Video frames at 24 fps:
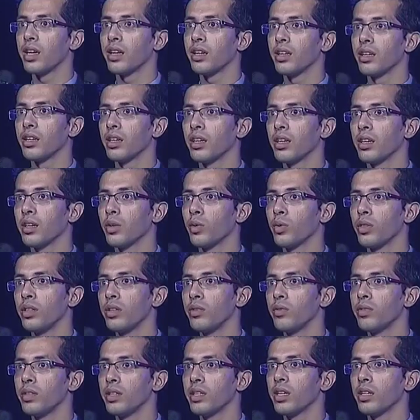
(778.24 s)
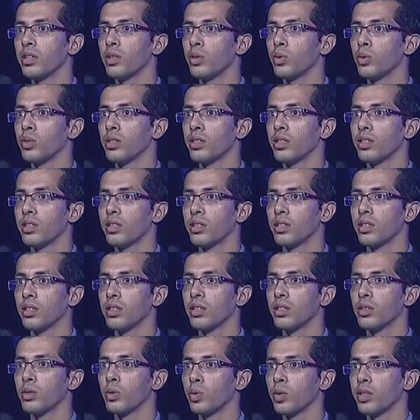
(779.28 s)
and only we can do it,
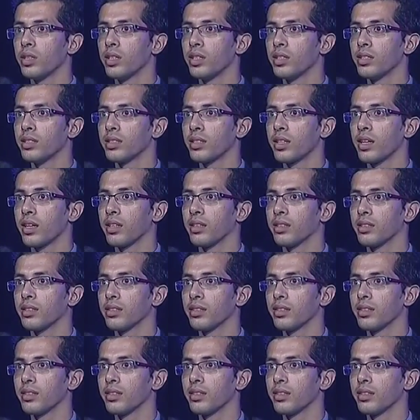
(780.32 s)
no one else can.